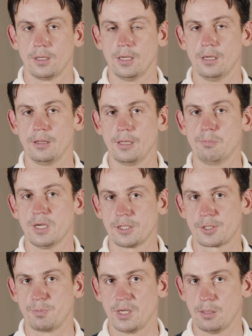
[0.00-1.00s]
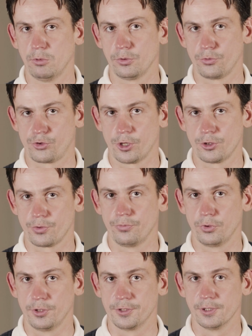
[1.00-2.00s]
and they must be able to charge you
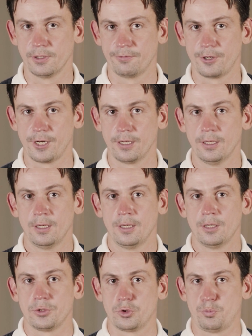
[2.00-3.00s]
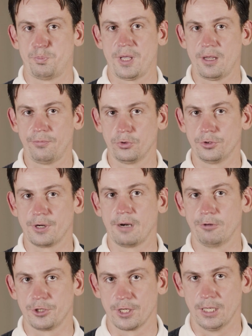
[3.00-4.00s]
for the delivery to pay for the
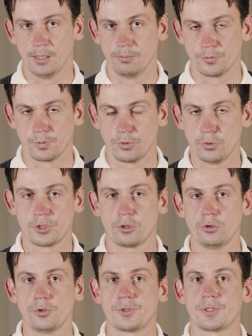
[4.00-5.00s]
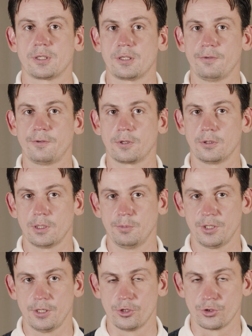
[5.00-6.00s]
driver time. Those are all significant
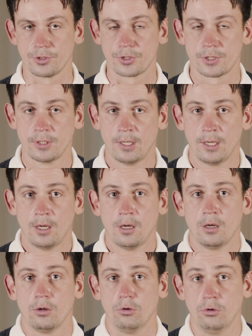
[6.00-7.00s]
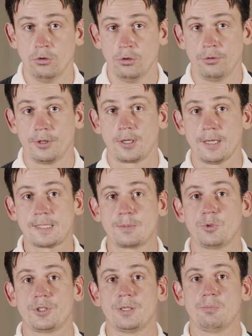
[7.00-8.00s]
limitations. On the
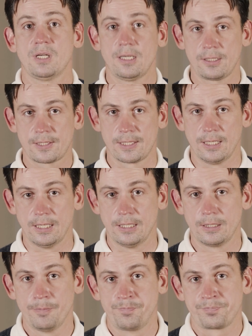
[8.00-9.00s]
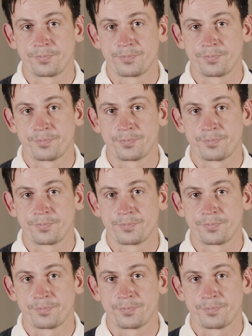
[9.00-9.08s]
customer demand side,